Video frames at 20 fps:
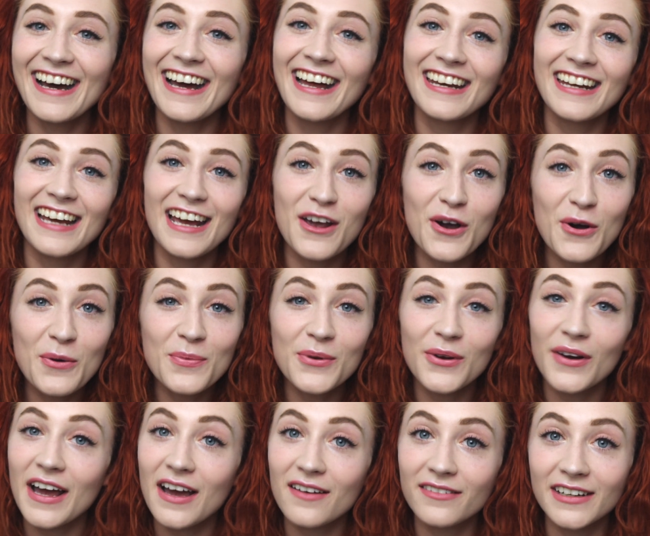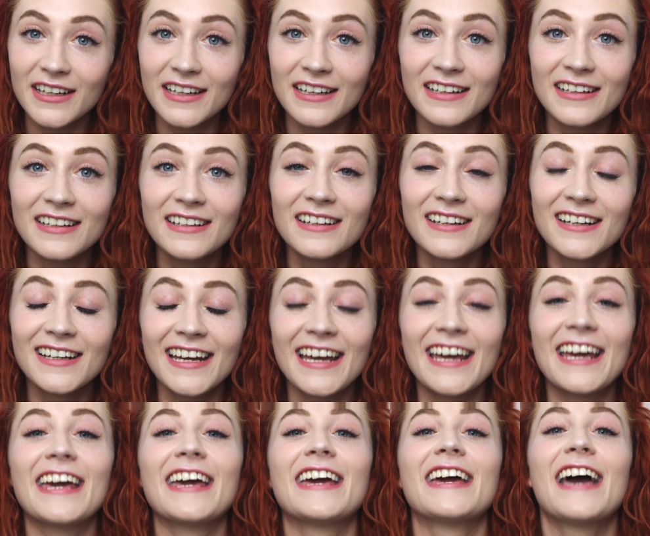I hope you're having
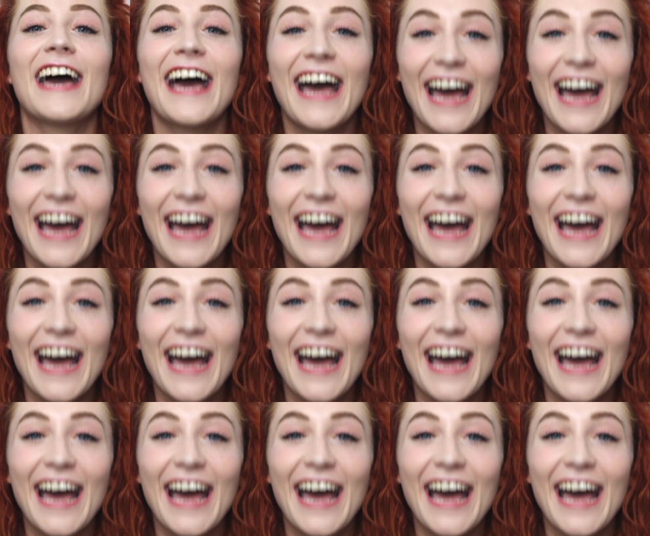a